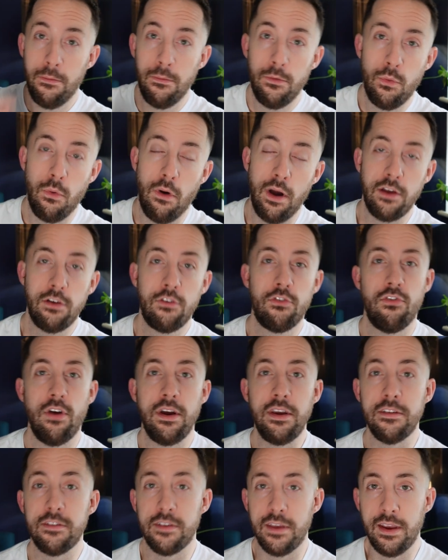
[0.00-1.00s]
quite
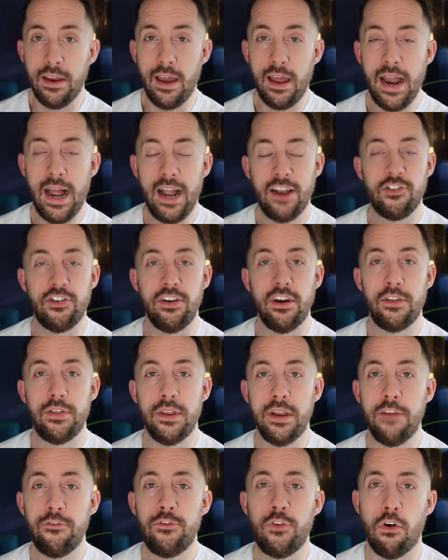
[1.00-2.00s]
crazy. And actually, I
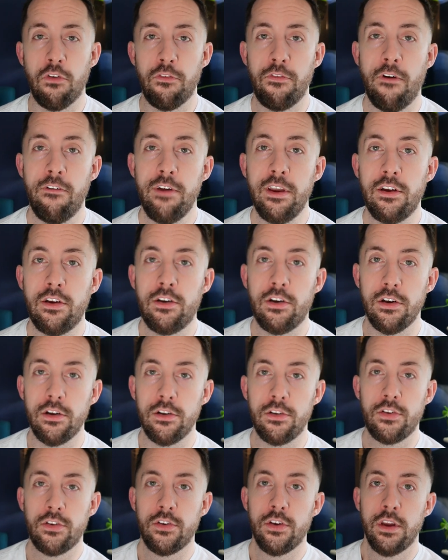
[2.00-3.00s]
think they've got a very
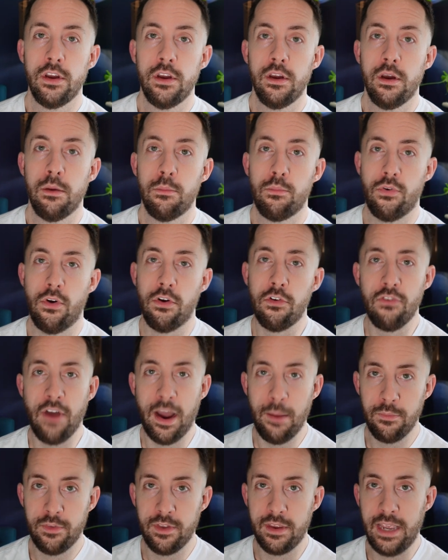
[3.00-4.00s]
good
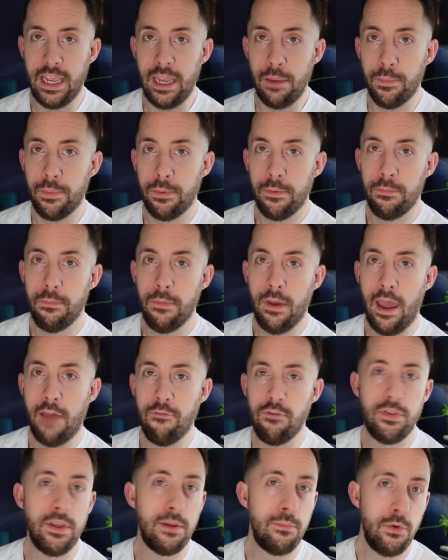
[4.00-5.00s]
program to keep
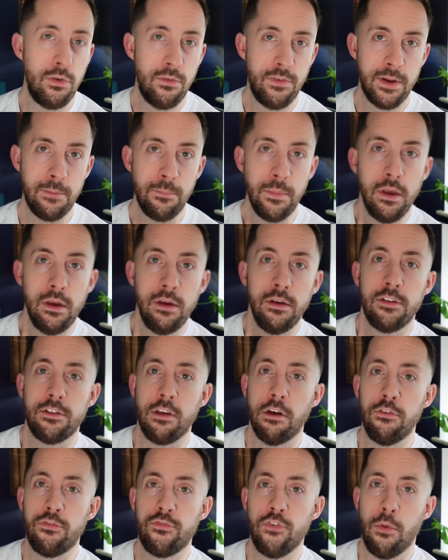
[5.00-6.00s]
everything moving.
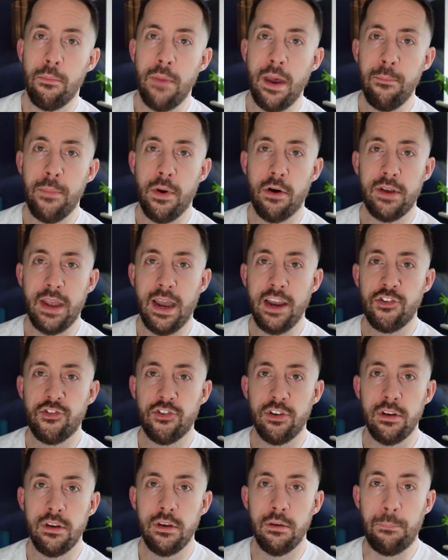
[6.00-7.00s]
So from
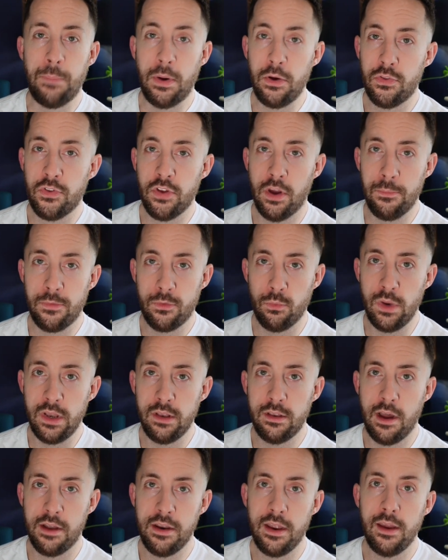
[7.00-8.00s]
embarkation, both times
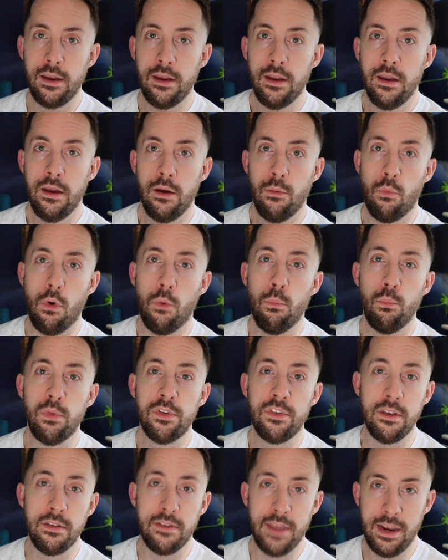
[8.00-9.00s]
we'd done it, one
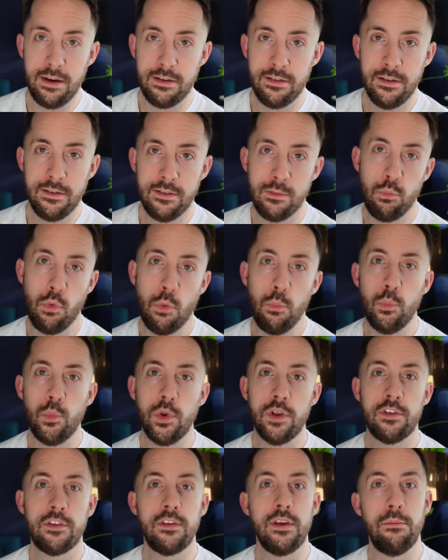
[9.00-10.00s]
was in Texas, one
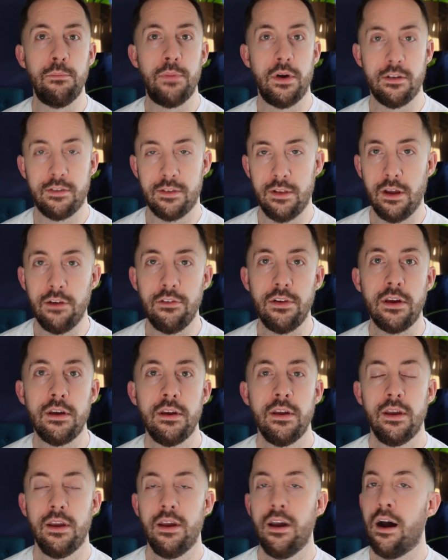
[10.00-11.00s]
was in
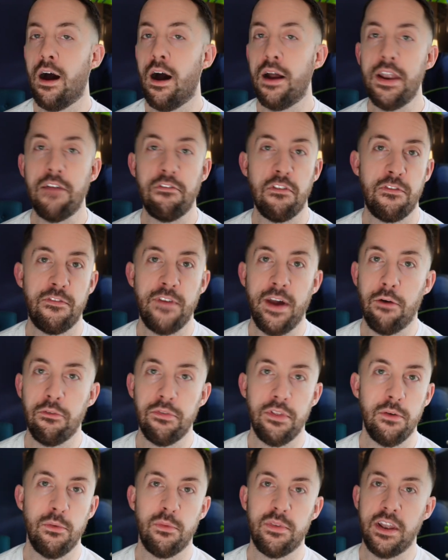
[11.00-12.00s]
Barcelona. I never felt
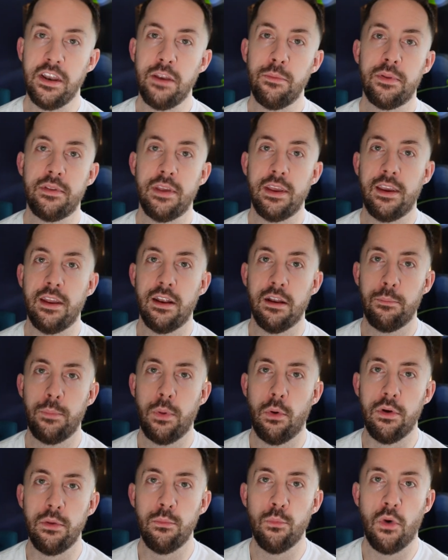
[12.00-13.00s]
that there was any particular
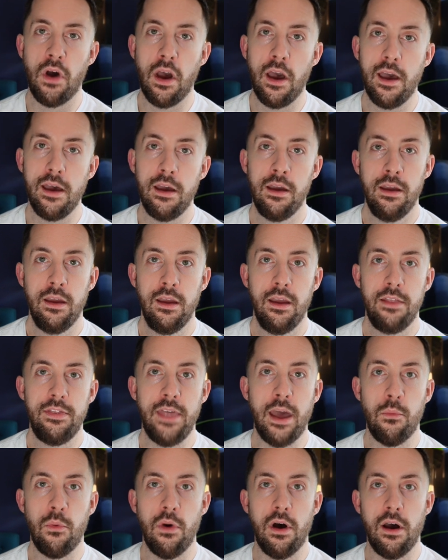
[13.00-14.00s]
point where
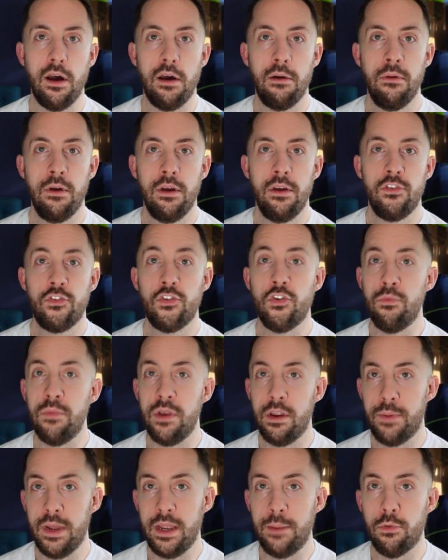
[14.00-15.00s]
there were too
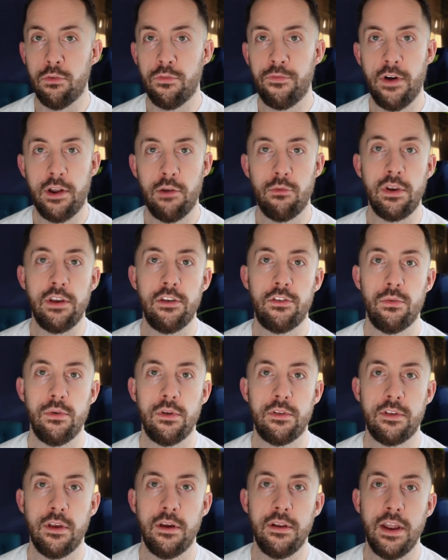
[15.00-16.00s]
many people funneled into
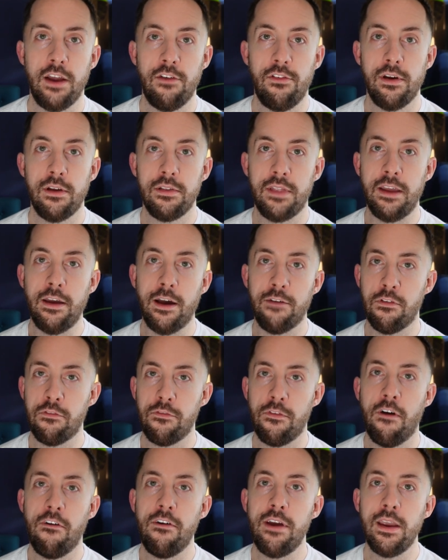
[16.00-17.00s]
a certain area. They have a
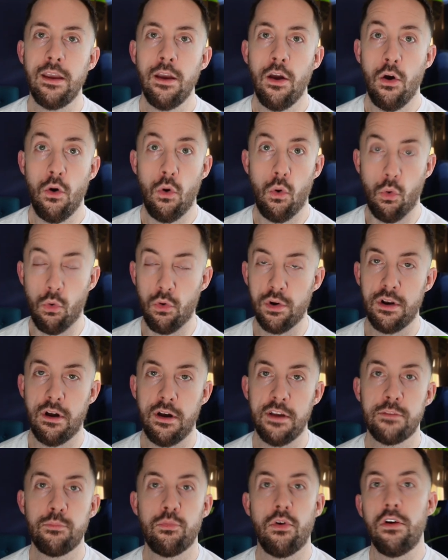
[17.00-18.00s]
very
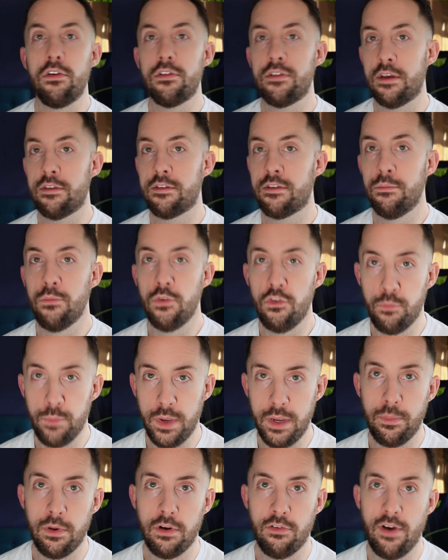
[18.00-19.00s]
organised process to move
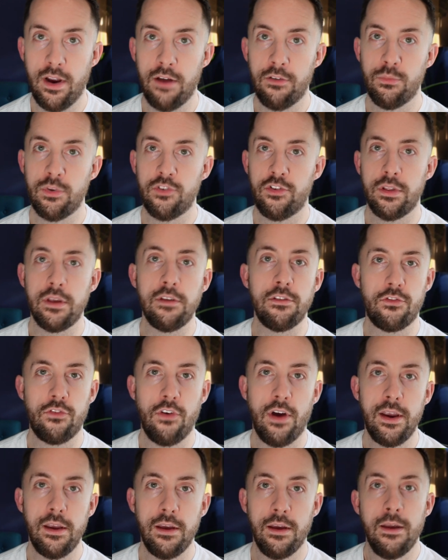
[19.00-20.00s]
people around, which I think is
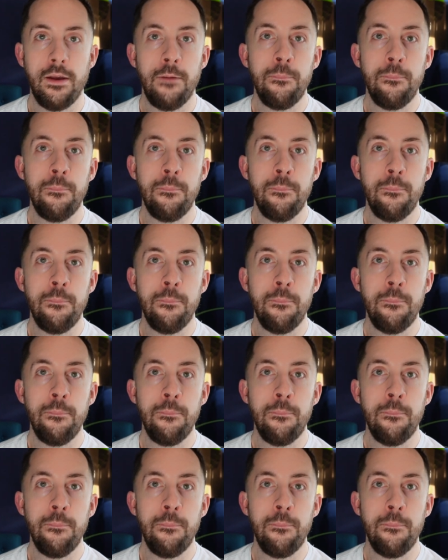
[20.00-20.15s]
great.